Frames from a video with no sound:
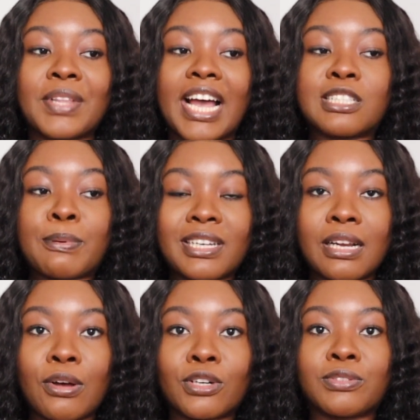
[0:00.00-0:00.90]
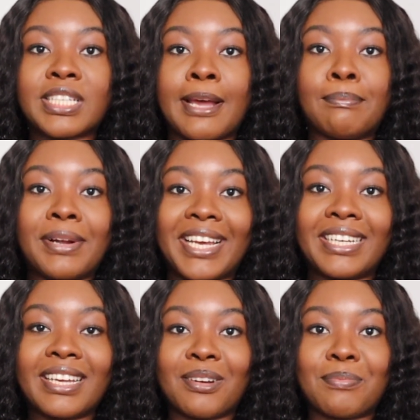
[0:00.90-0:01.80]
I spend a lot of time
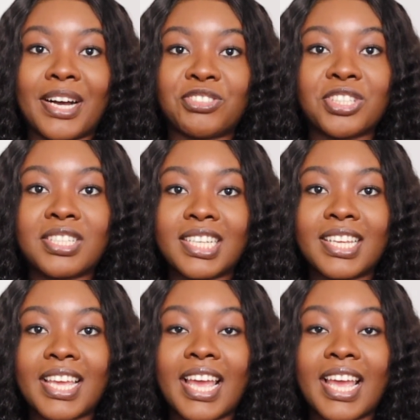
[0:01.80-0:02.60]
planning and budgeting,